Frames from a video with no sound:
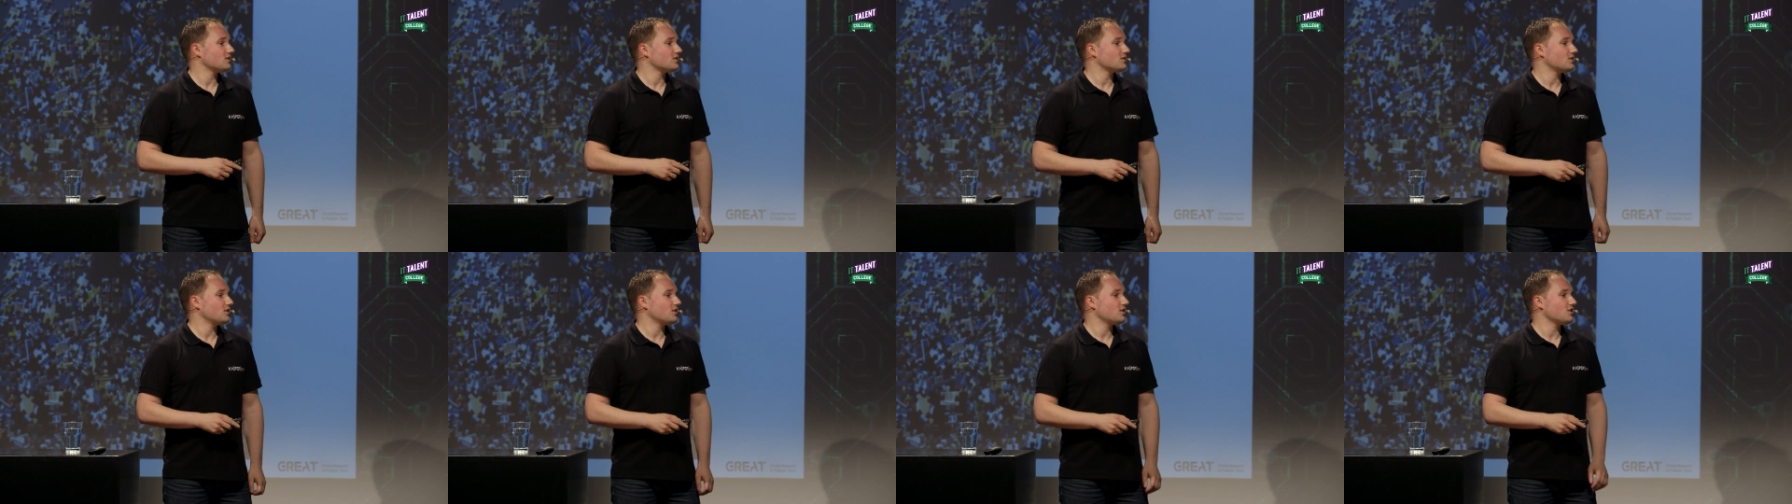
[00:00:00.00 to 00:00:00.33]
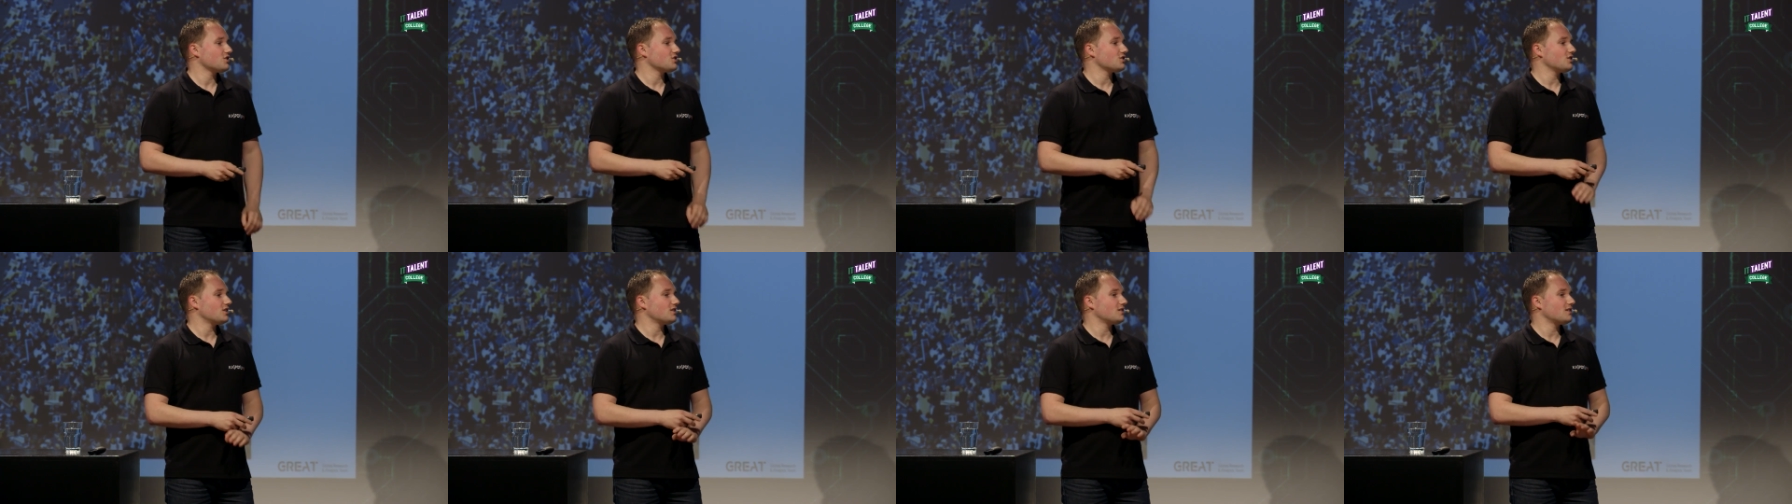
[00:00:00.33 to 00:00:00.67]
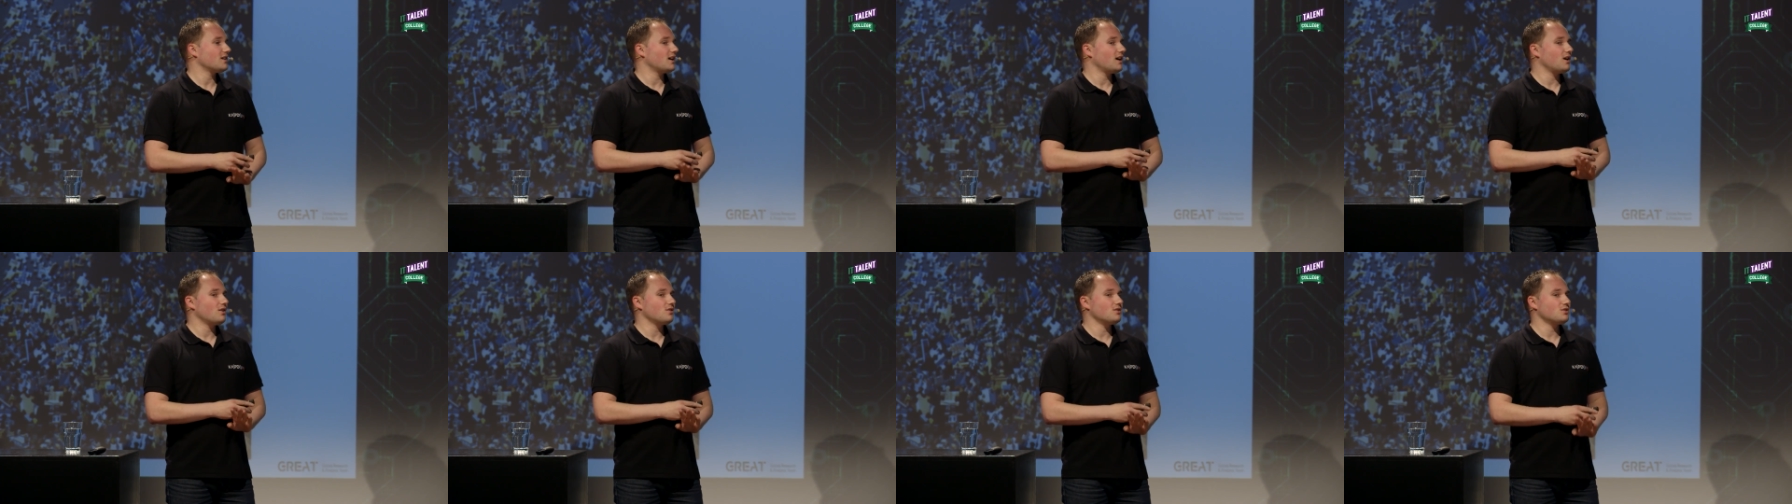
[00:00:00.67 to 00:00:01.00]
so they shut
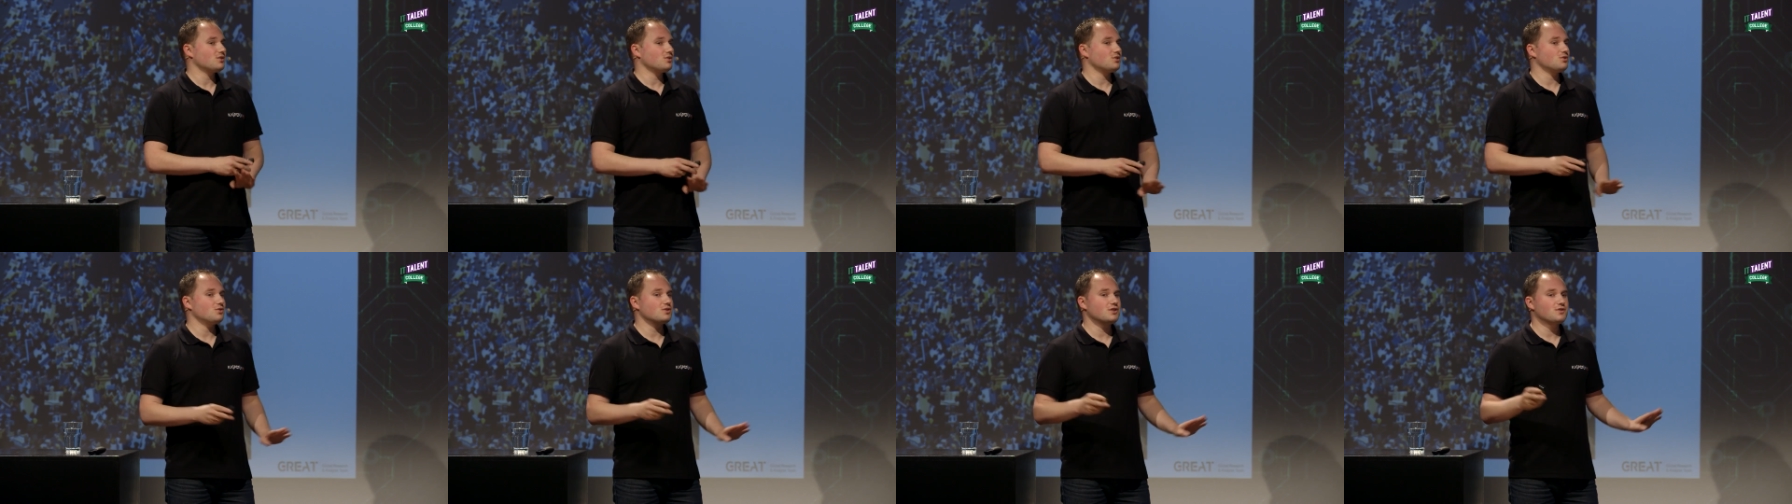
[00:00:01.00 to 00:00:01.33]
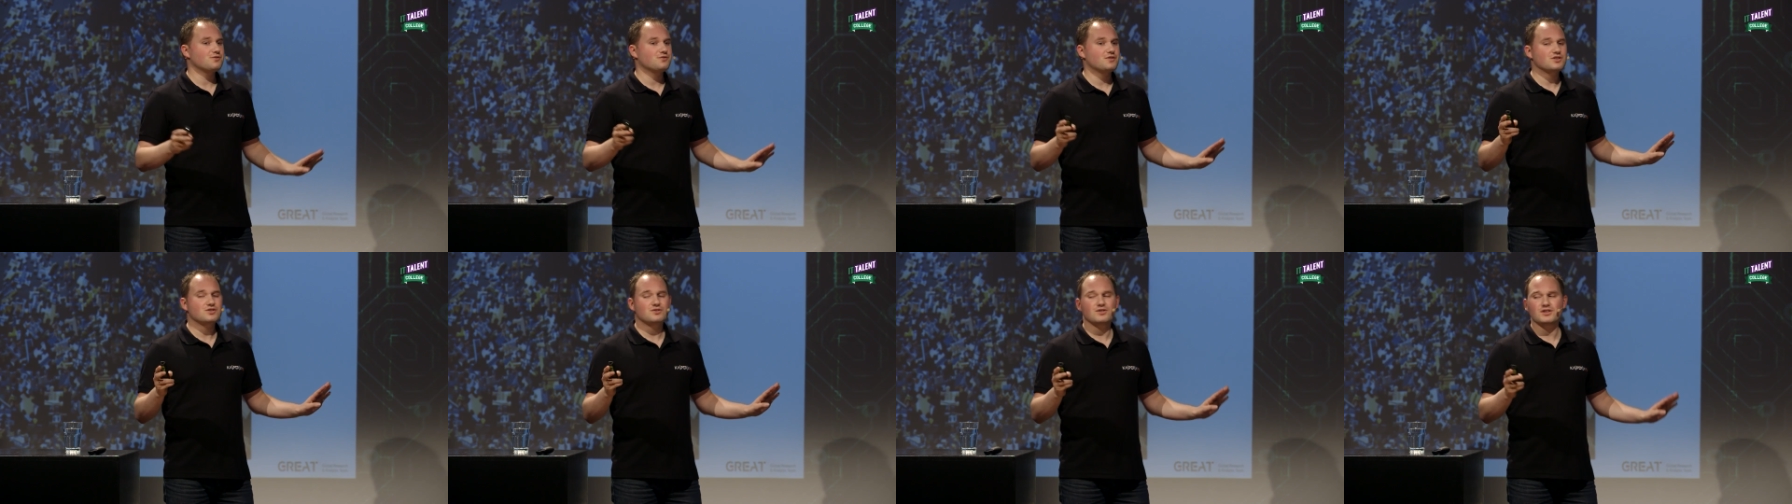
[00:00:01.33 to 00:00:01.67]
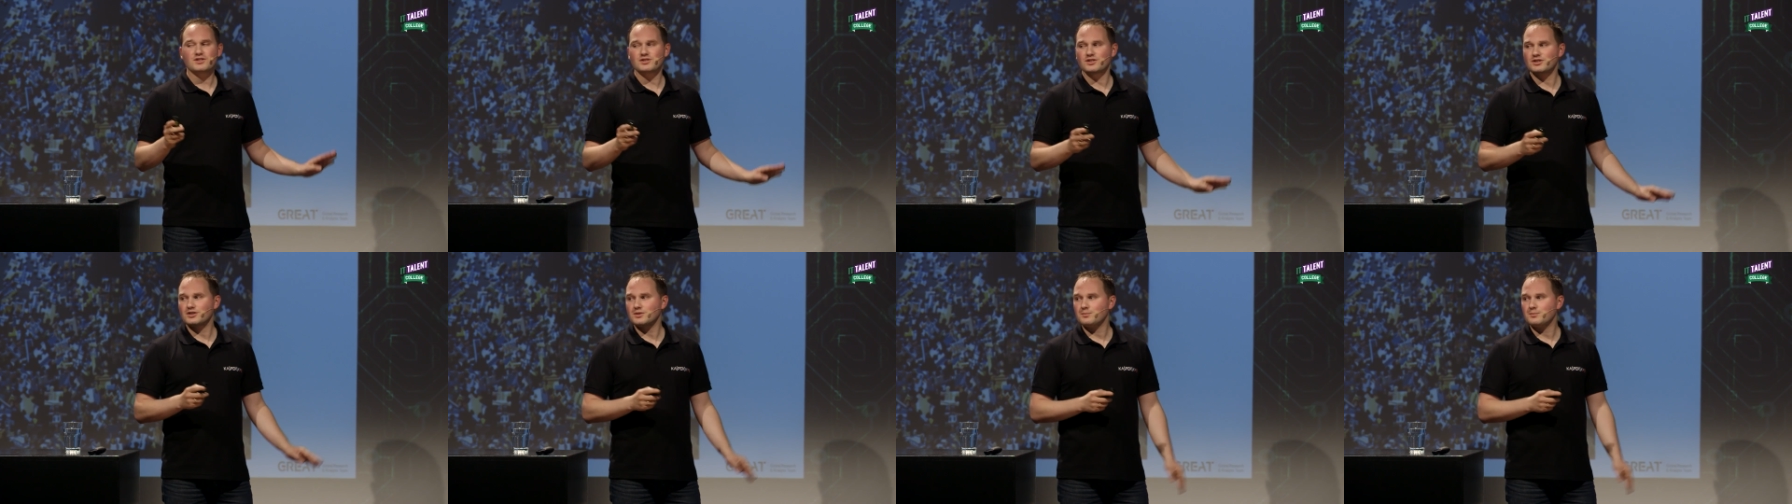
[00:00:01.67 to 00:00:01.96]
down their whole infrastructure